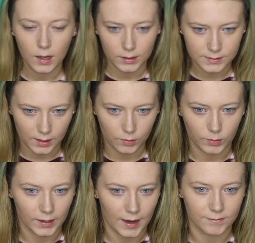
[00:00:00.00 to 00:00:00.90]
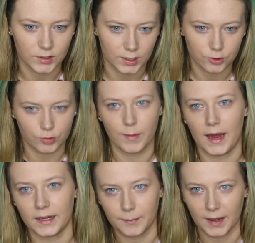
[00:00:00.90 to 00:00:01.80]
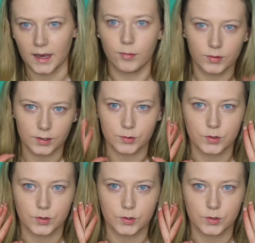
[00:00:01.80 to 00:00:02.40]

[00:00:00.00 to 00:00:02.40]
because I don't want to have this like dramatic makeup with this